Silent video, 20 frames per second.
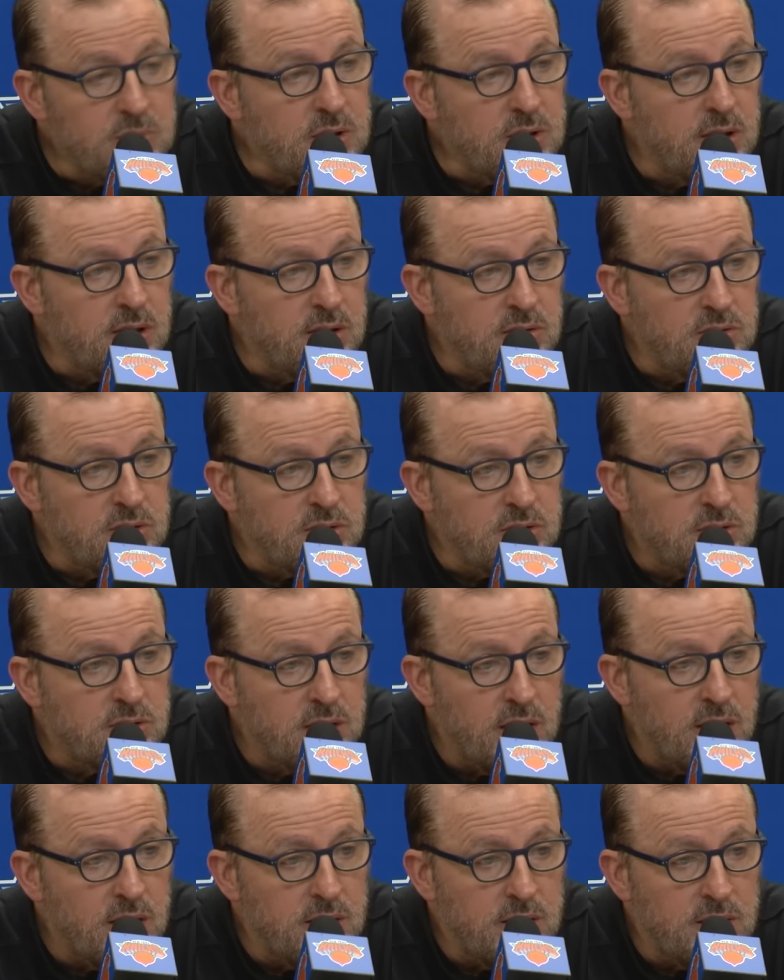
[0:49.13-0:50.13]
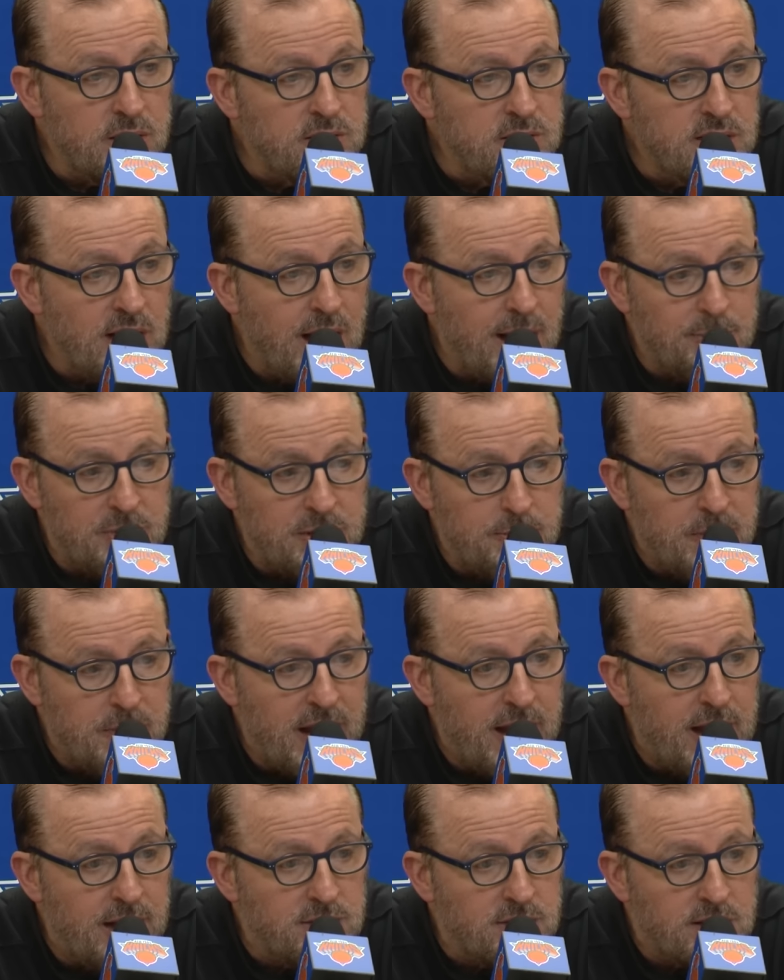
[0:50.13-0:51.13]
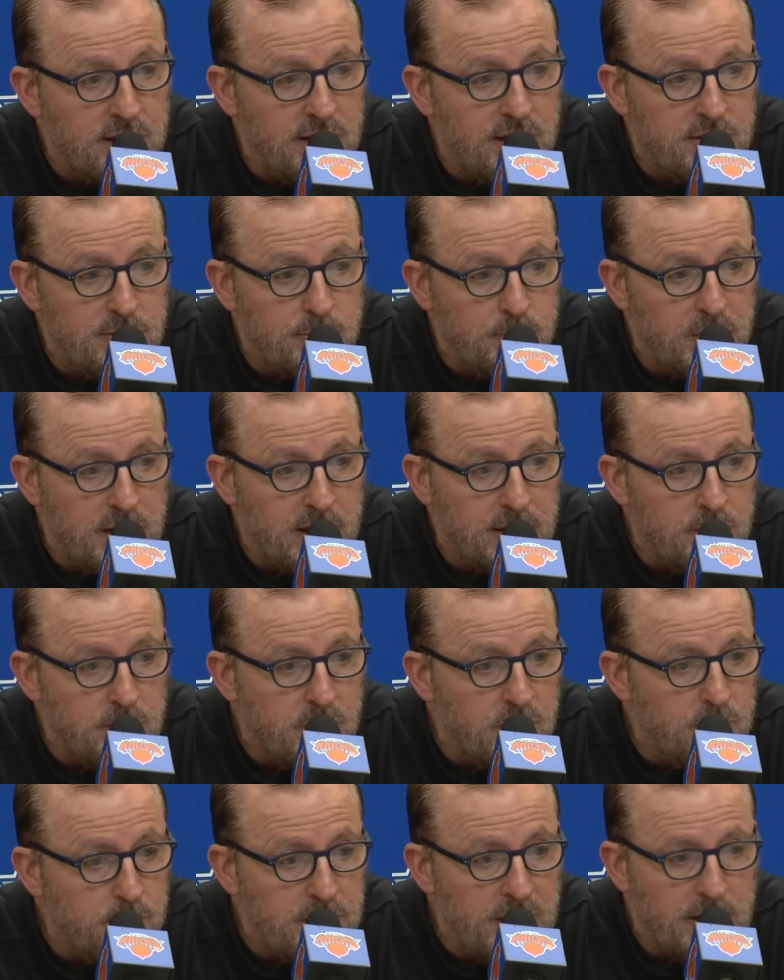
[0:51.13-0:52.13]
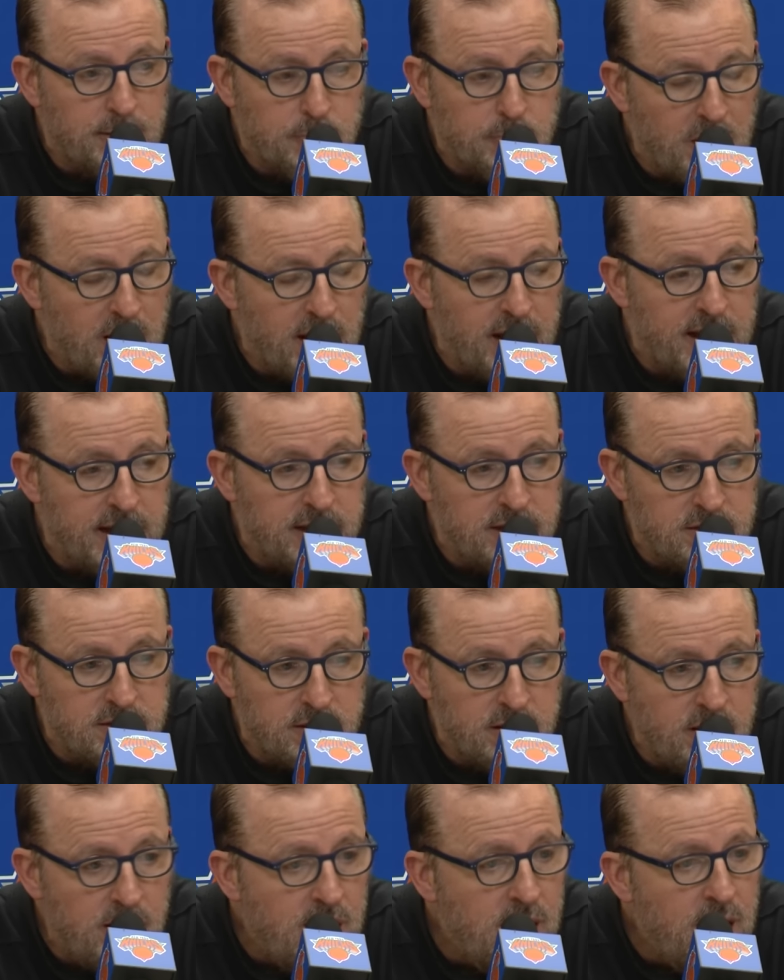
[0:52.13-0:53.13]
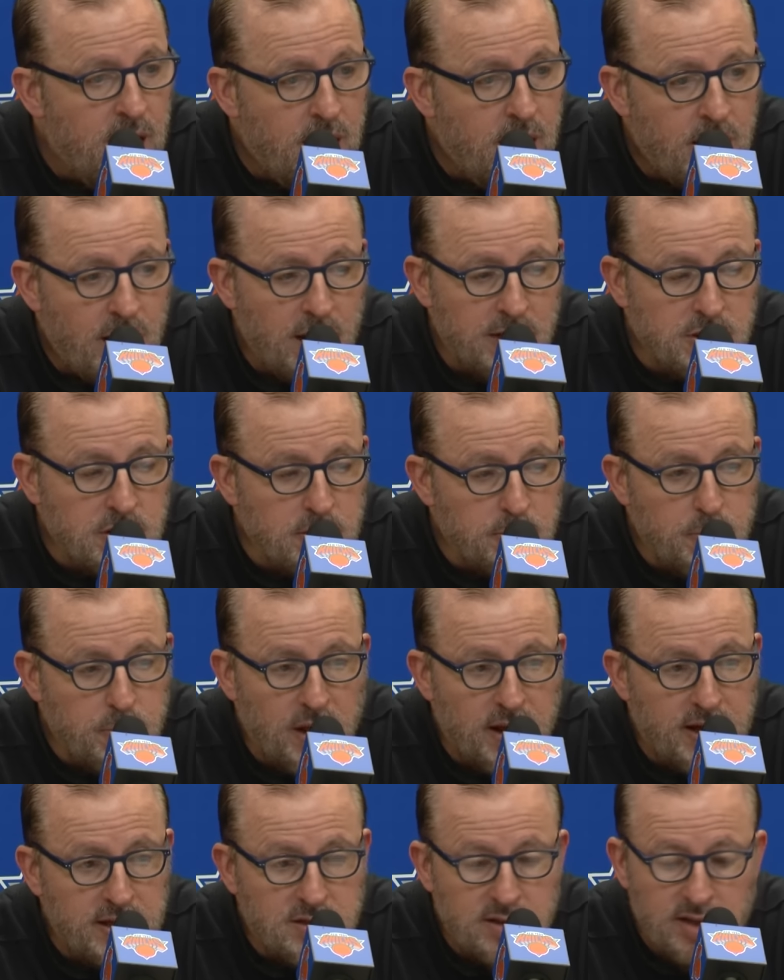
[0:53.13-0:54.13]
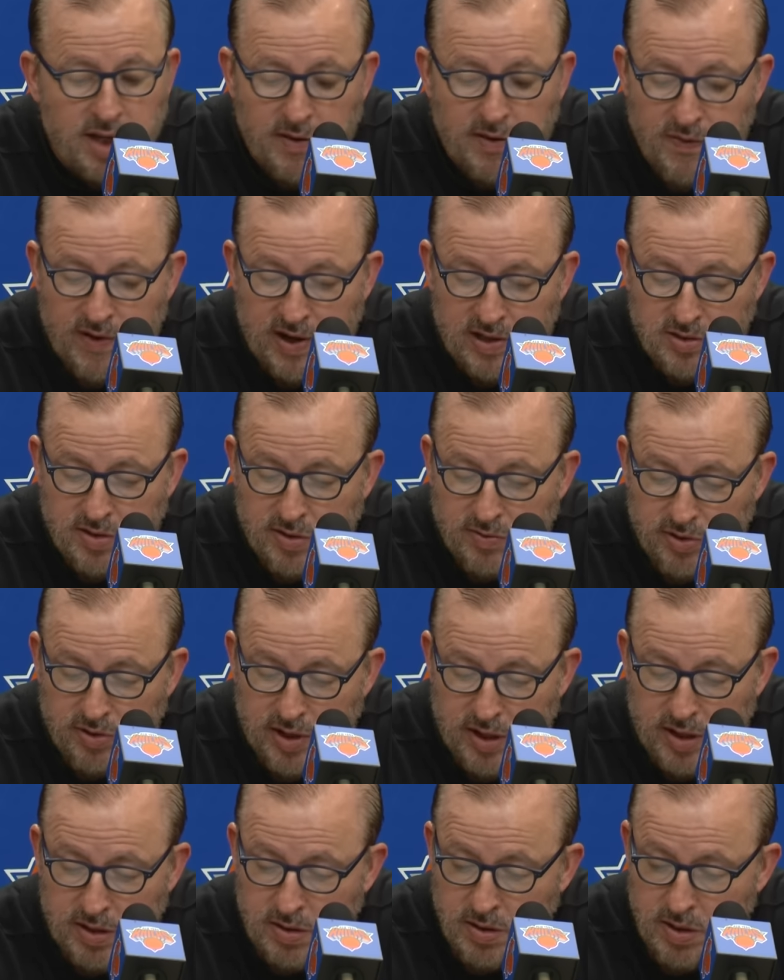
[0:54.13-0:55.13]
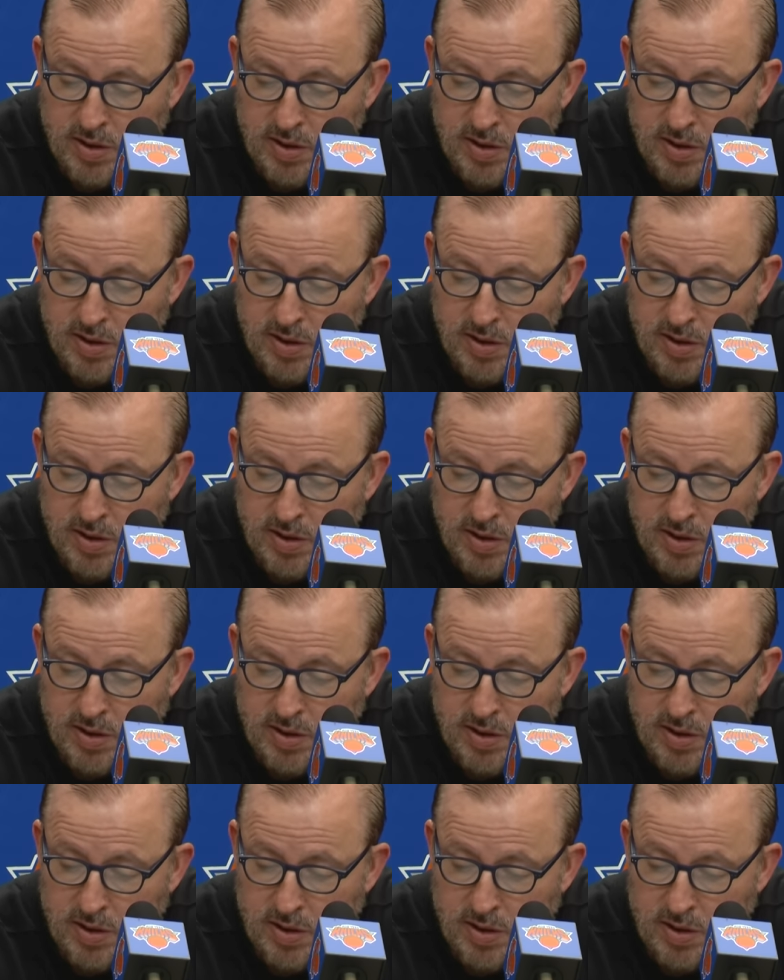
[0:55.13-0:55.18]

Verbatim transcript: You know, just timely baskets, big plays, hustle plays defensively.